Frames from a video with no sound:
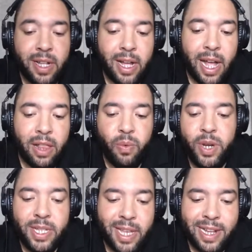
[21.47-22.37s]

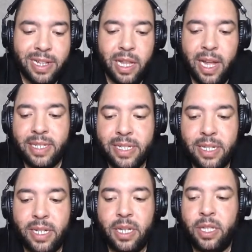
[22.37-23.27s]
Halloween is a
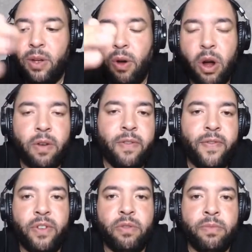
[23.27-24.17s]
classic in the horror
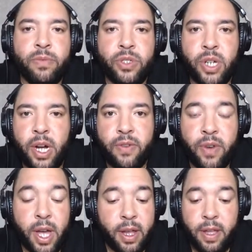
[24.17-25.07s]
film genre.